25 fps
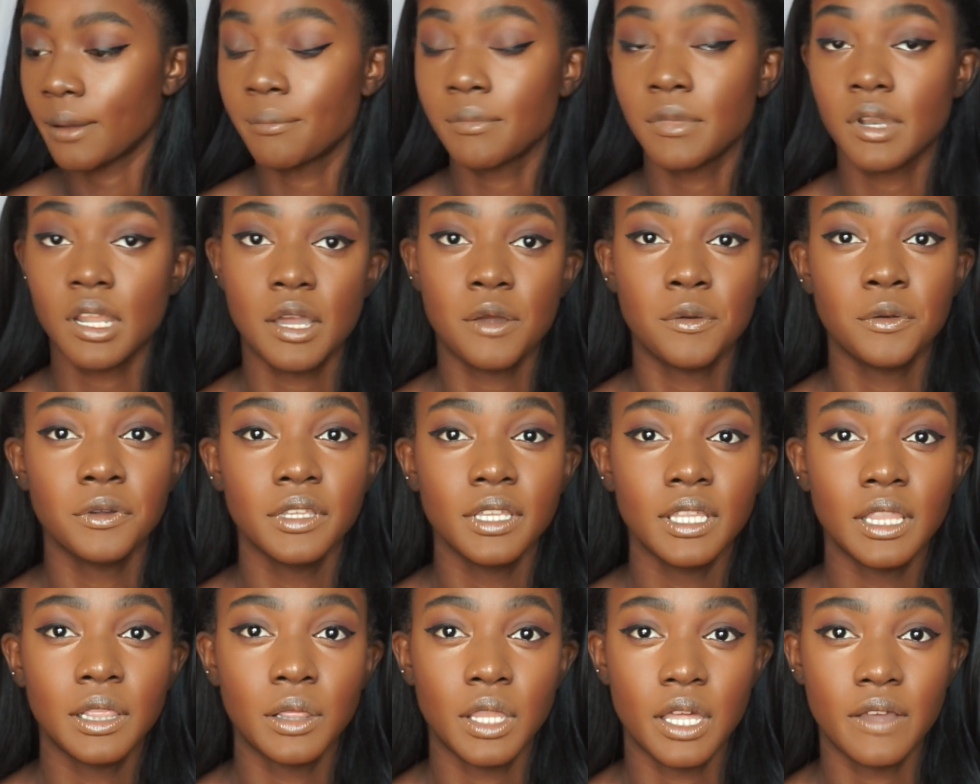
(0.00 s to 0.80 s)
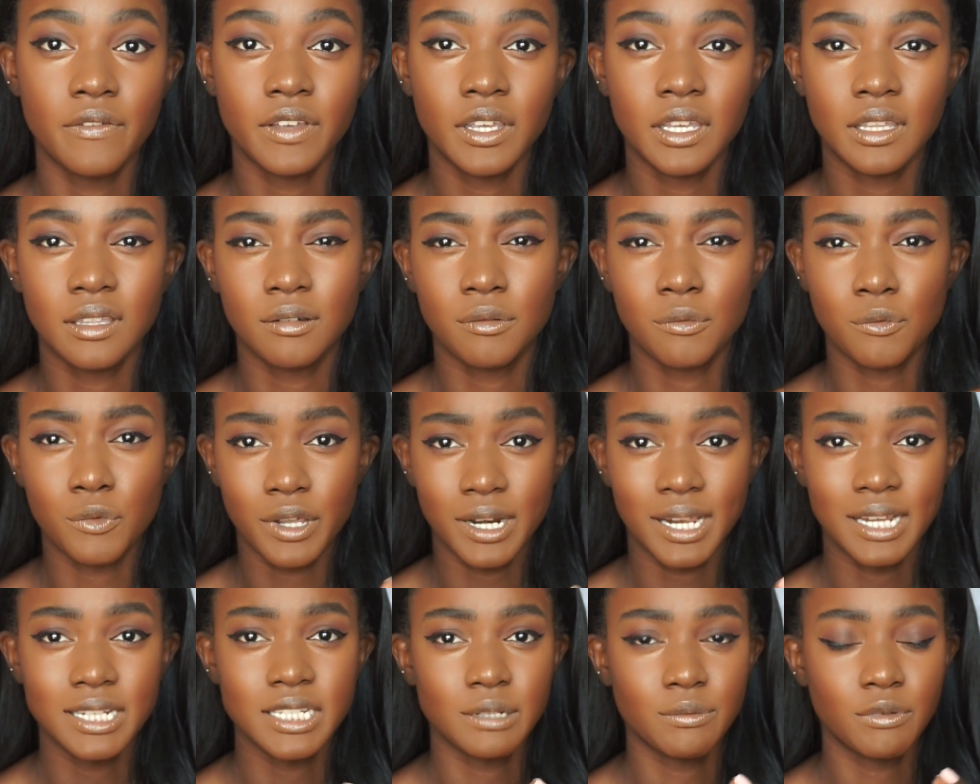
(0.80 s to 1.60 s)
I'm not really loving
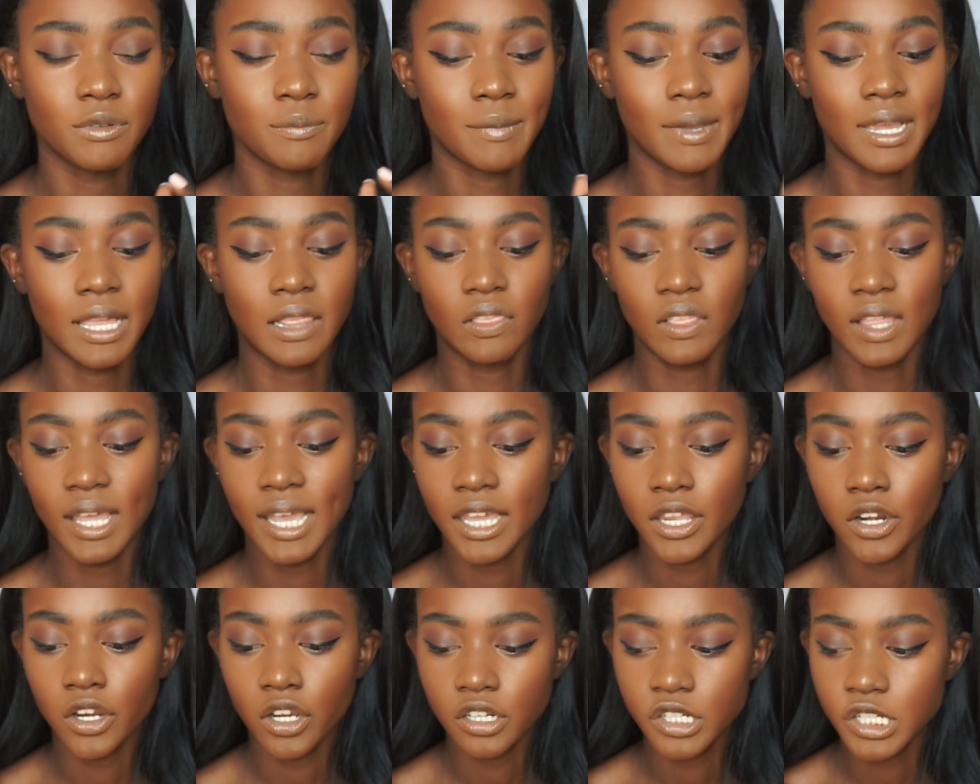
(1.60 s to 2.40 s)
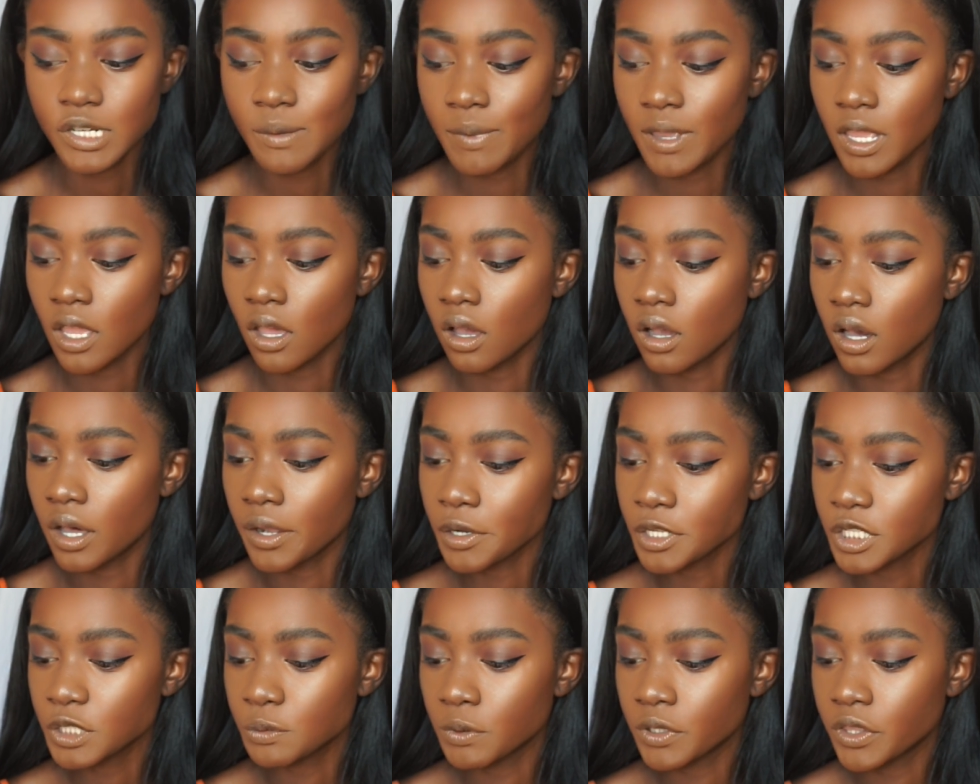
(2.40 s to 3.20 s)
what I did with my liner, to be
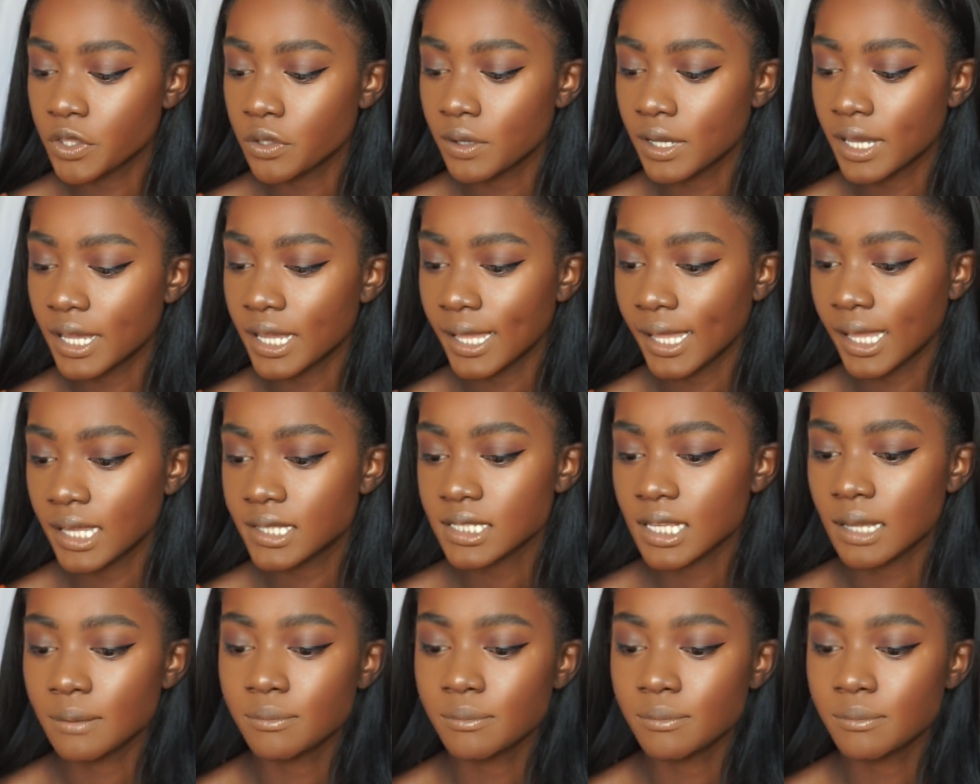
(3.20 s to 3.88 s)
honest with you guys.